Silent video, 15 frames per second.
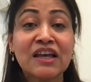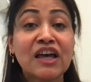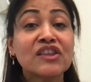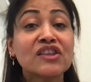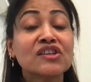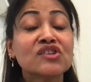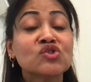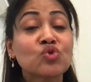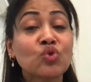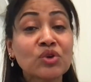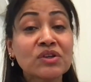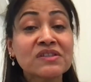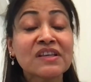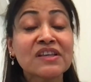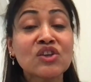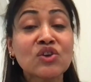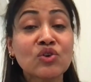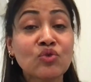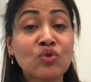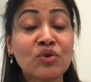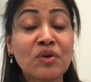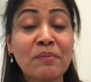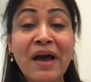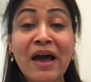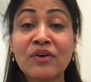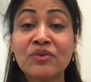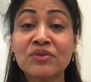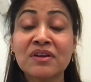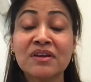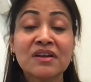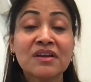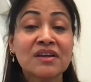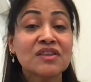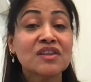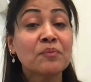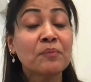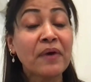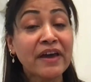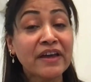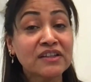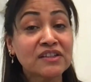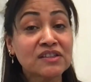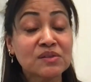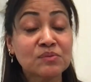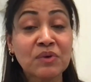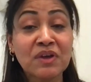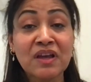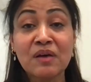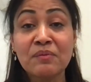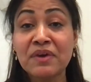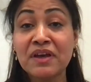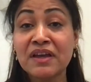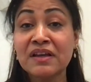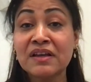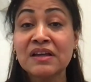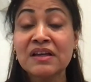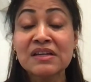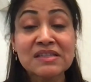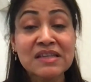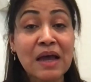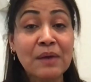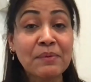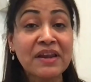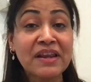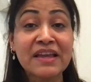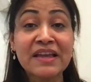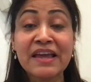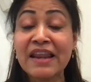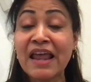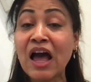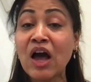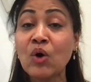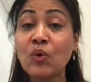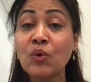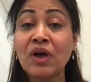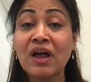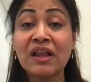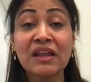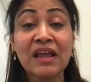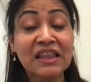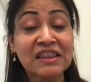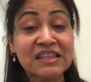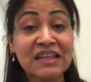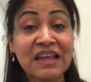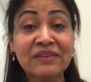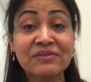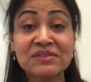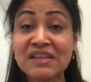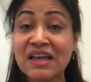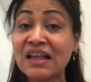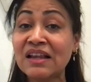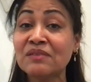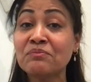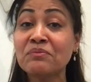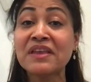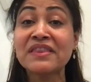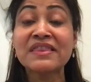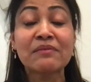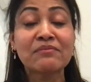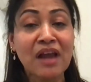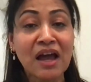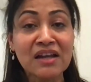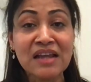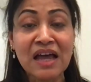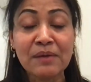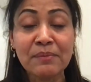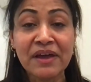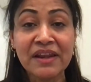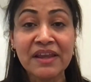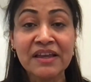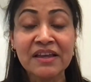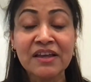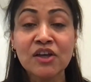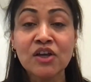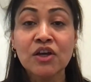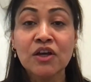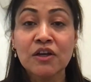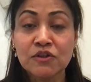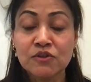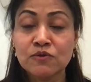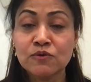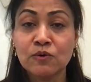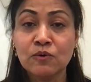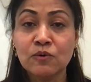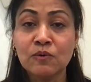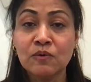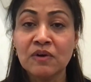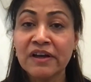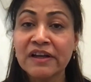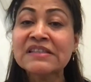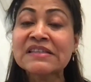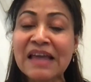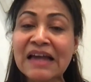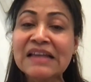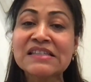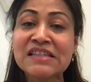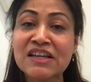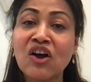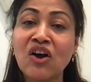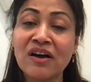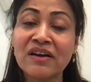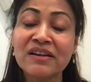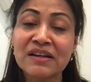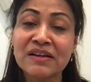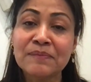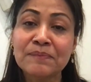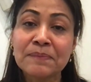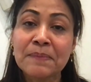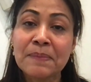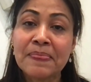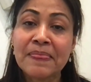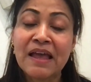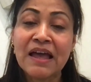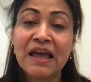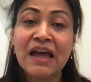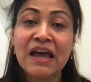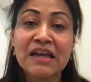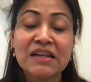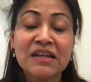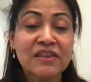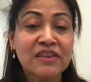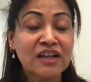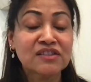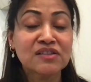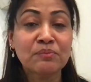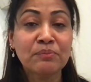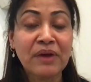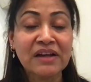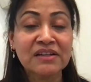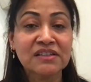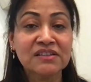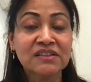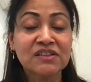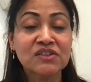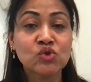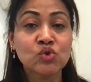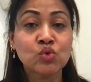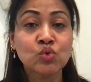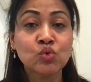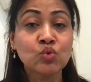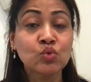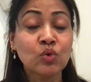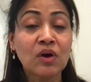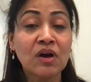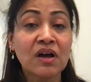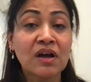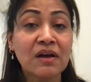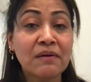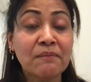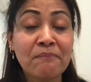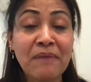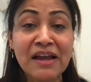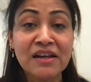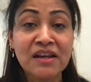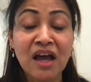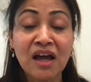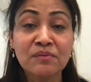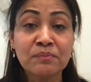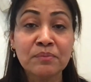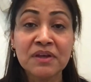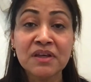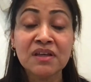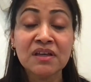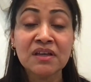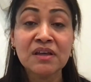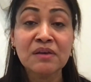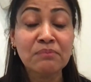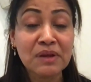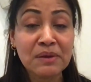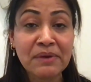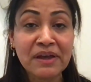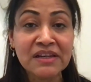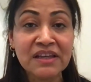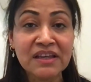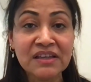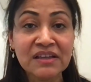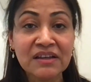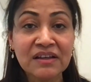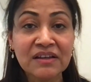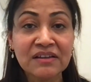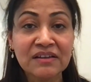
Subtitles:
and the stories that they wrote about their parents becoming diabetic and how healthy lifestyle made them non-diabetic. So it's catching on. And there are some practices who might not be implementing